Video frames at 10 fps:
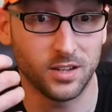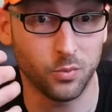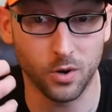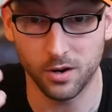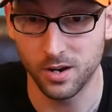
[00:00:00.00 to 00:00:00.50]

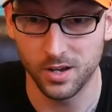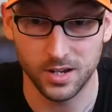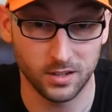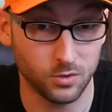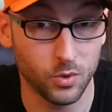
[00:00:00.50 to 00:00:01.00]
That's where
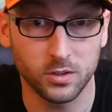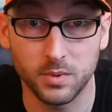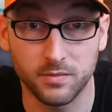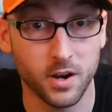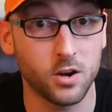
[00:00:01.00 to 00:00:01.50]
it's going to
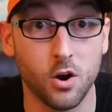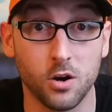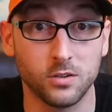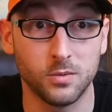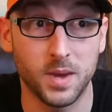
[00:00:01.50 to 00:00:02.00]
be very
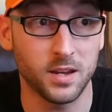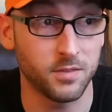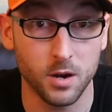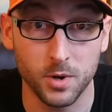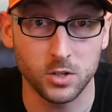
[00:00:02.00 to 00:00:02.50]
hard to make
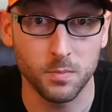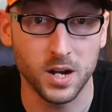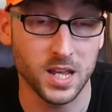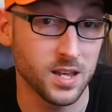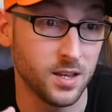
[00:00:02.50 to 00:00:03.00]
very much
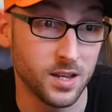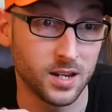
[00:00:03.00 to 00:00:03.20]
money.